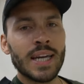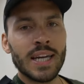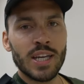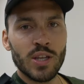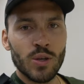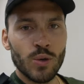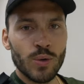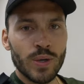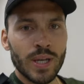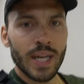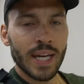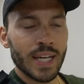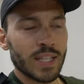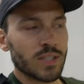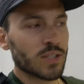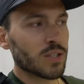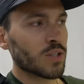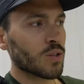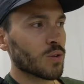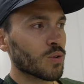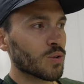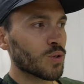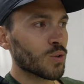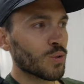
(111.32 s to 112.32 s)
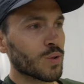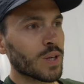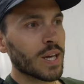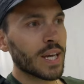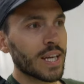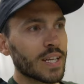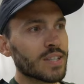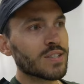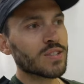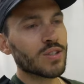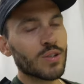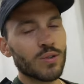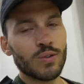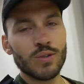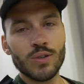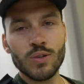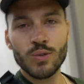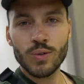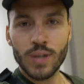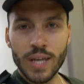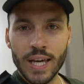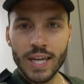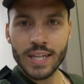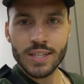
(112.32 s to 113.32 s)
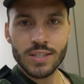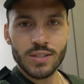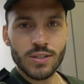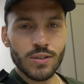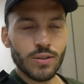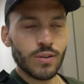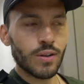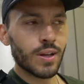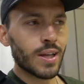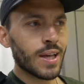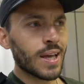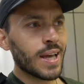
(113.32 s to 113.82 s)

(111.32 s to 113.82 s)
You cancel, you cancel, you cancel.